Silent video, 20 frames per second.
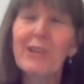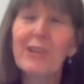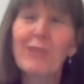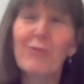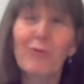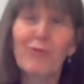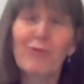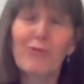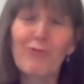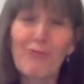
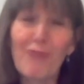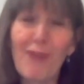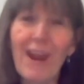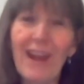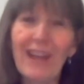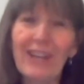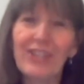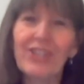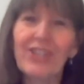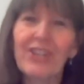Not
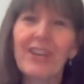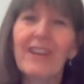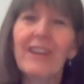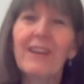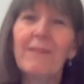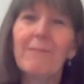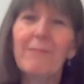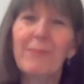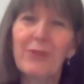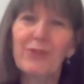trash,
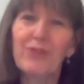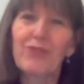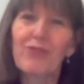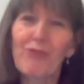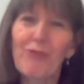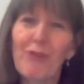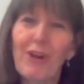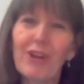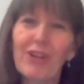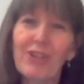but
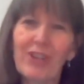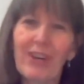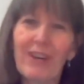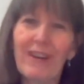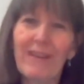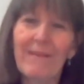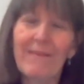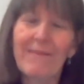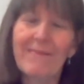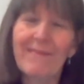
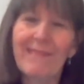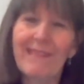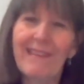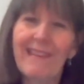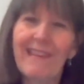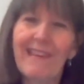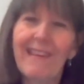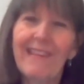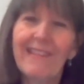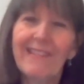treasure,
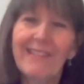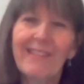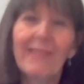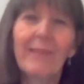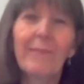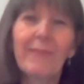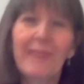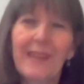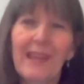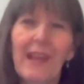
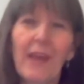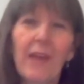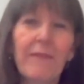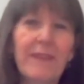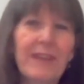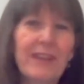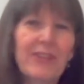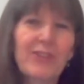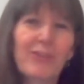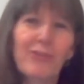something
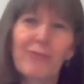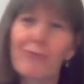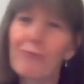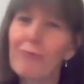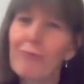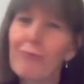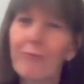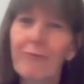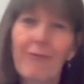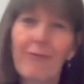of
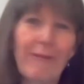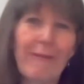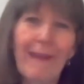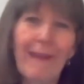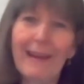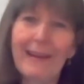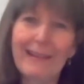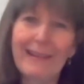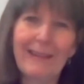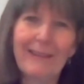extraordinary
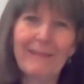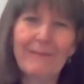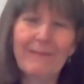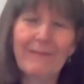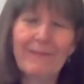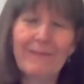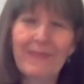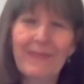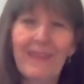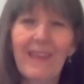value.
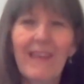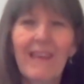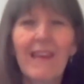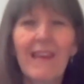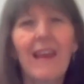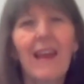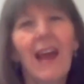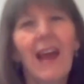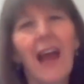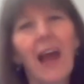
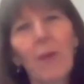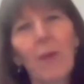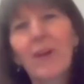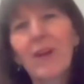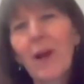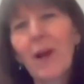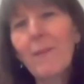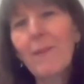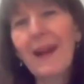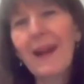And we'll
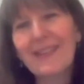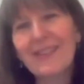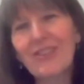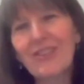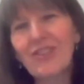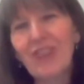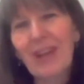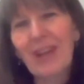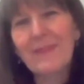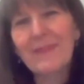come back to
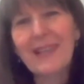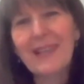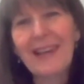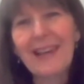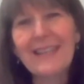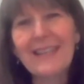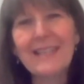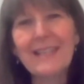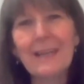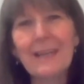James
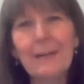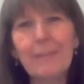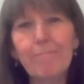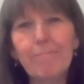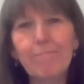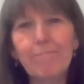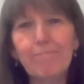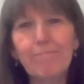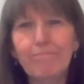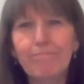later.
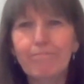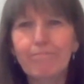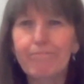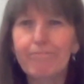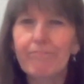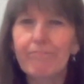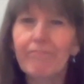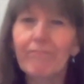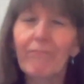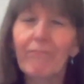
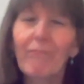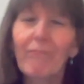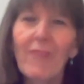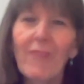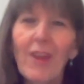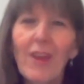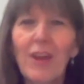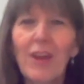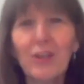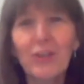
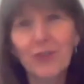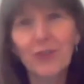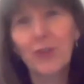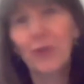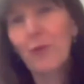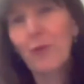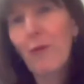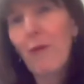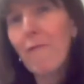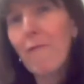
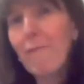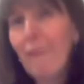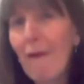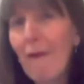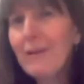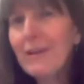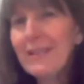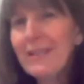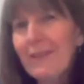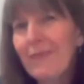Two
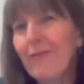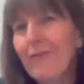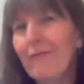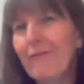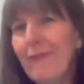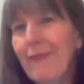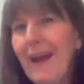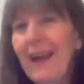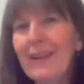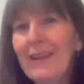very
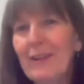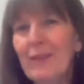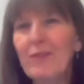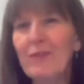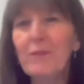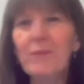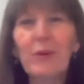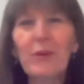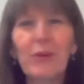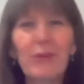different
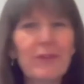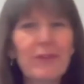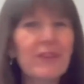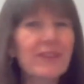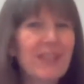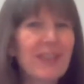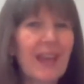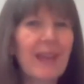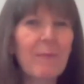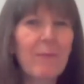values put on the
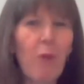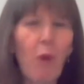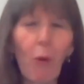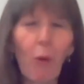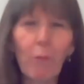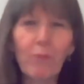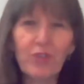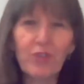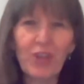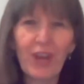same
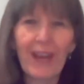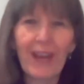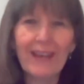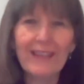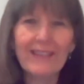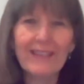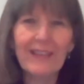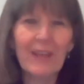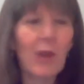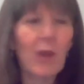
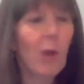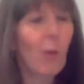object.